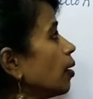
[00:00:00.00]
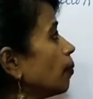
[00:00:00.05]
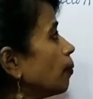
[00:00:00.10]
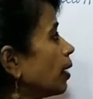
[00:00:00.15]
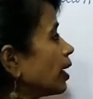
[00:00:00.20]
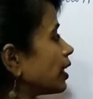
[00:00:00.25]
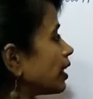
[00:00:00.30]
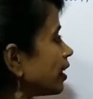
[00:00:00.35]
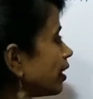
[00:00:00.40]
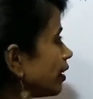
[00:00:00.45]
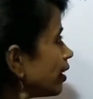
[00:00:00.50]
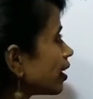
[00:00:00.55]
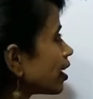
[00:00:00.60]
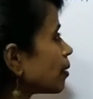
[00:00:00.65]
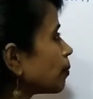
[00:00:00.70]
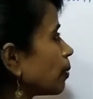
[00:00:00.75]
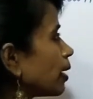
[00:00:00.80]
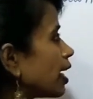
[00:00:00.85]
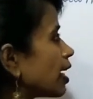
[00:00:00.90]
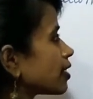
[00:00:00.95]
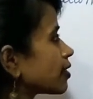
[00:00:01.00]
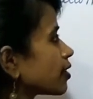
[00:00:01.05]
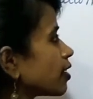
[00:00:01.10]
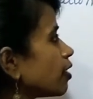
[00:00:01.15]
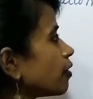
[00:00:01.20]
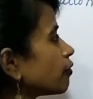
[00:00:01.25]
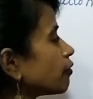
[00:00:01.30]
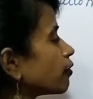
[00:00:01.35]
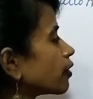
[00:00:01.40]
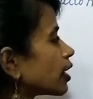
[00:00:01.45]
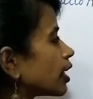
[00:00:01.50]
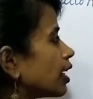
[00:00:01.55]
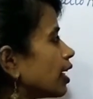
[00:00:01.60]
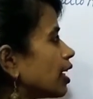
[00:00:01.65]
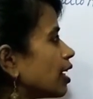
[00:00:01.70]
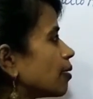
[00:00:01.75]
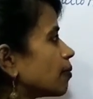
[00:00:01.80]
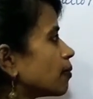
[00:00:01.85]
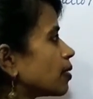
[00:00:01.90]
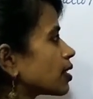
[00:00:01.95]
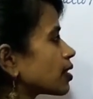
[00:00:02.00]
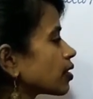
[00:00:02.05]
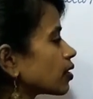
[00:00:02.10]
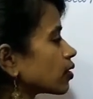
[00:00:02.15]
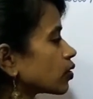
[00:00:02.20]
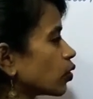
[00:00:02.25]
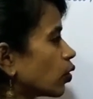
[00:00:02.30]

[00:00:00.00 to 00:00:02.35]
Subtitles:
But here in place of real numbers,